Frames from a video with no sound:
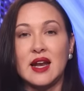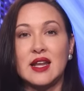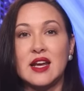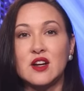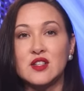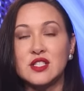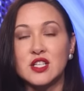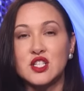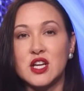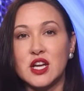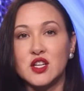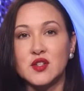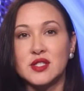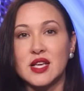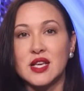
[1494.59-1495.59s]
And here's the
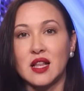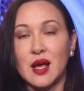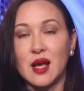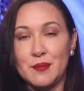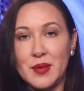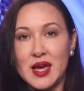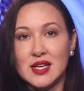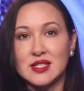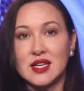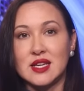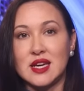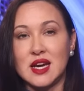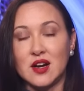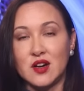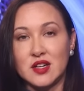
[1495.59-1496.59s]
Genucel
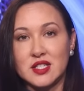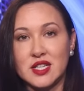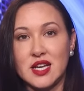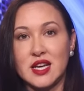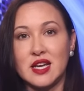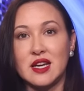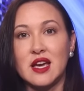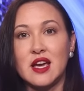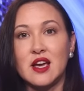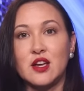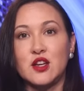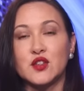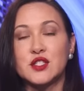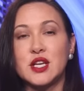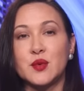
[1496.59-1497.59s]
Amazing Guarantee.
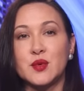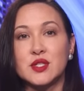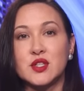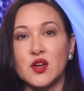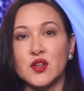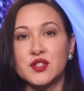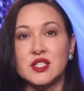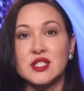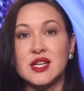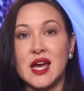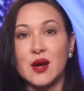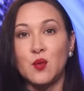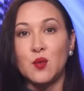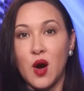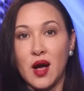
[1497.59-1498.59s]
You'll see results
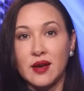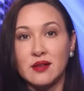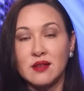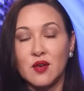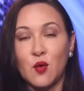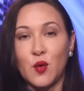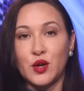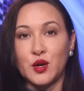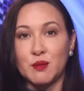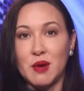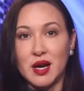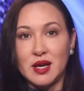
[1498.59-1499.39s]
day one or your